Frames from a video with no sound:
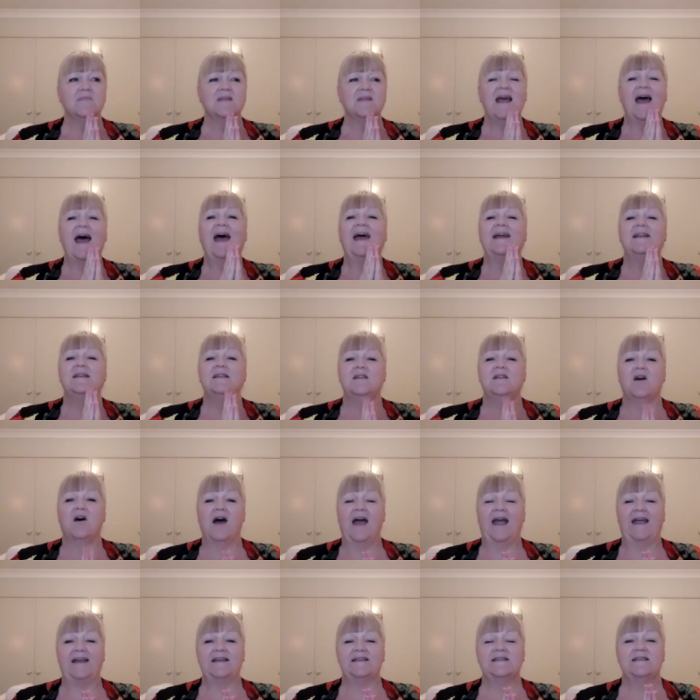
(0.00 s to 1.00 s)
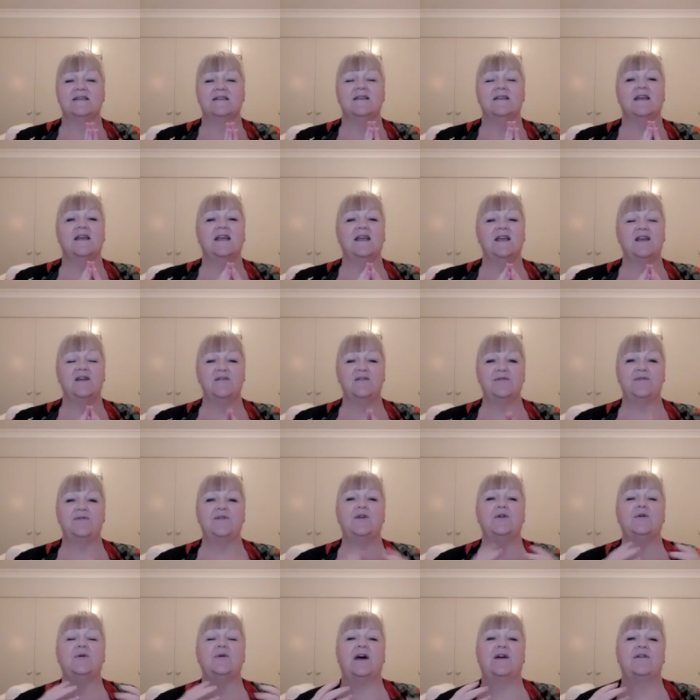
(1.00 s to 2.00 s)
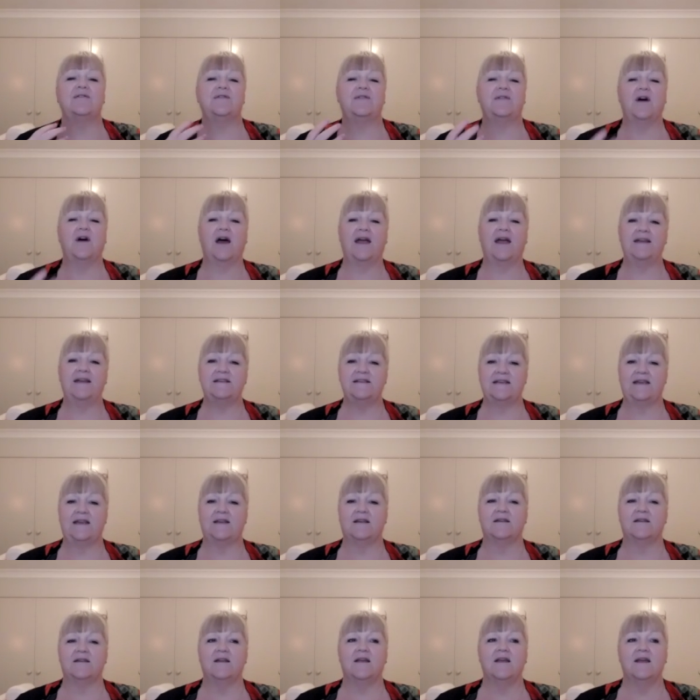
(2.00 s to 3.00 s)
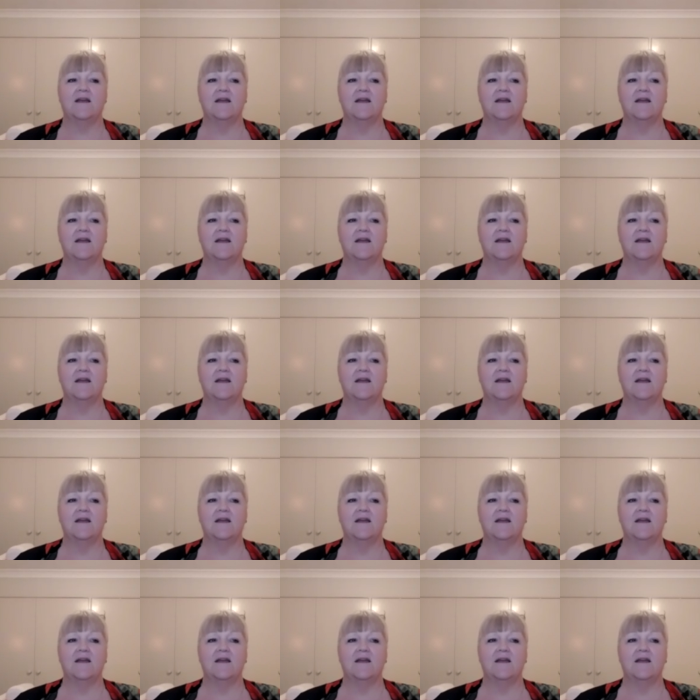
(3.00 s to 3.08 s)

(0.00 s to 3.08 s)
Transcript: at night, if you are finding